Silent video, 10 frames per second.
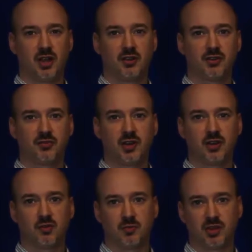This
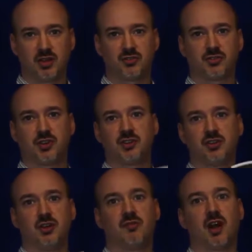video will be the
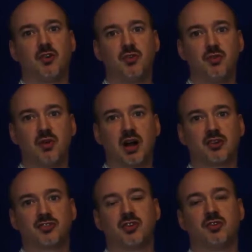installation of our new
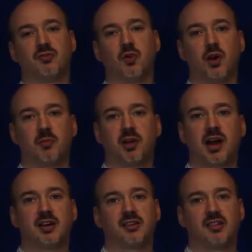RC04
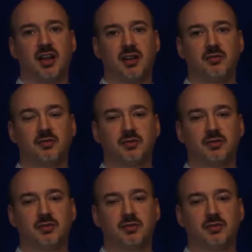product line.